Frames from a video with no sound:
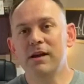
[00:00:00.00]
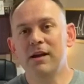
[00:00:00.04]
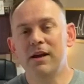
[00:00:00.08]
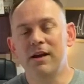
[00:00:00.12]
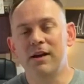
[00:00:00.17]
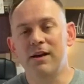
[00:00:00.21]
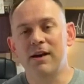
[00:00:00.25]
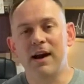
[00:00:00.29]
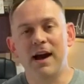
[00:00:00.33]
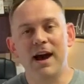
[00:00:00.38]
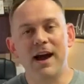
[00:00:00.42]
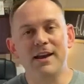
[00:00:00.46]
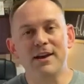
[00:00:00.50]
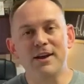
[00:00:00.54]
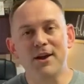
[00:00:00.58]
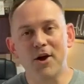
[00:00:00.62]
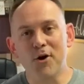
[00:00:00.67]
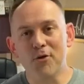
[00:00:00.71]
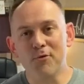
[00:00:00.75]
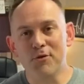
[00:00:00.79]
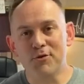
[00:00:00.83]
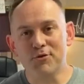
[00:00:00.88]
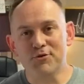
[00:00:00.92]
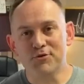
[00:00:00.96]
Uh, I
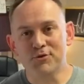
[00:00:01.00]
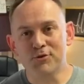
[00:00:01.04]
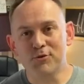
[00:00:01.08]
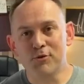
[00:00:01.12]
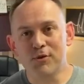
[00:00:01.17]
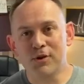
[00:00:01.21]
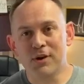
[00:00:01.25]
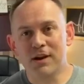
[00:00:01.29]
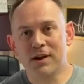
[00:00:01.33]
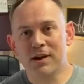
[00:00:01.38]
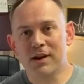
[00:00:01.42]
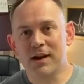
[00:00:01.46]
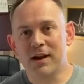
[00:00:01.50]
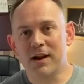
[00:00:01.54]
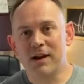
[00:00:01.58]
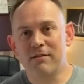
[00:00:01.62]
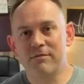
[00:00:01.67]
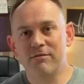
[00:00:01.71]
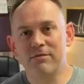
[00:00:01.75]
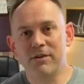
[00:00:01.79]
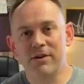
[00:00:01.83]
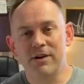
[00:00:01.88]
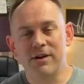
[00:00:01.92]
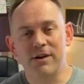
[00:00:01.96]
know that you're going to
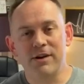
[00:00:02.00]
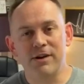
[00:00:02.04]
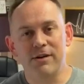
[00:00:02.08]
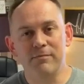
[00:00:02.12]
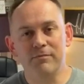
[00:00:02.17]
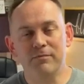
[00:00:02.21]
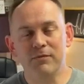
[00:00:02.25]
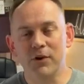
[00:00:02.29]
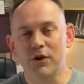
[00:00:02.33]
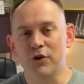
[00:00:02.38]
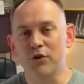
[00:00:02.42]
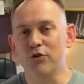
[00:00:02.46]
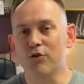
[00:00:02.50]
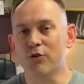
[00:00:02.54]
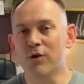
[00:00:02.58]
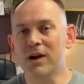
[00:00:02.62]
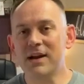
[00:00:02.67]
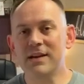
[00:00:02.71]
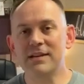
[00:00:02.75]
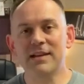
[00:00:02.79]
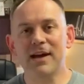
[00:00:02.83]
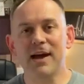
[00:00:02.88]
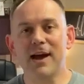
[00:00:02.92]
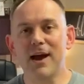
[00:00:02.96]
have um, a
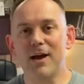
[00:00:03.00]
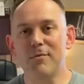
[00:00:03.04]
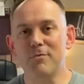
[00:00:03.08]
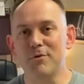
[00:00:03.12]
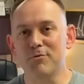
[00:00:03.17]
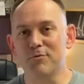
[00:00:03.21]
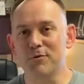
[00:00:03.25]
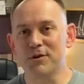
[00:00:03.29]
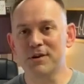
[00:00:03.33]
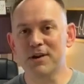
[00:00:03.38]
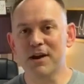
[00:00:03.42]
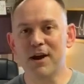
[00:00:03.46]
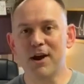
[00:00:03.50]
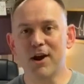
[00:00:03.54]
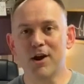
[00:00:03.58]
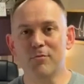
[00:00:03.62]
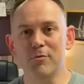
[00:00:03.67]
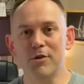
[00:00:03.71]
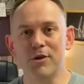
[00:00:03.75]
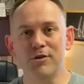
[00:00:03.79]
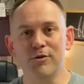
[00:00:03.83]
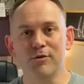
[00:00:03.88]
great time in retirement.